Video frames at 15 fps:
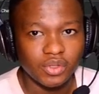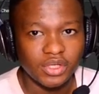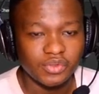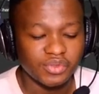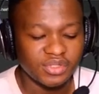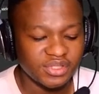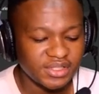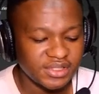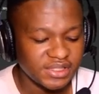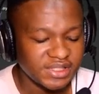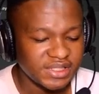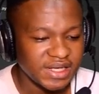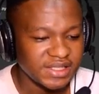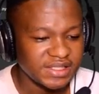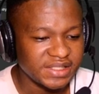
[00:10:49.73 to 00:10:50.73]
it will treat it
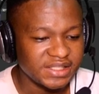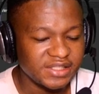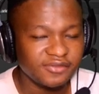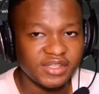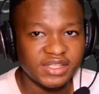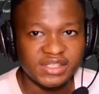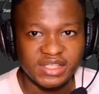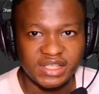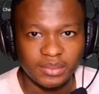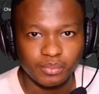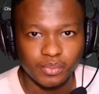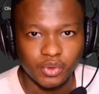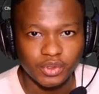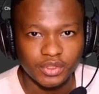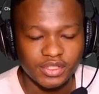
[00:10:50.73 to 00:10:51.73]
as different
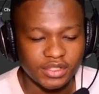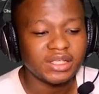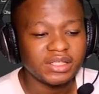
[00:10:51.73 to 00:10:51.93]
imports.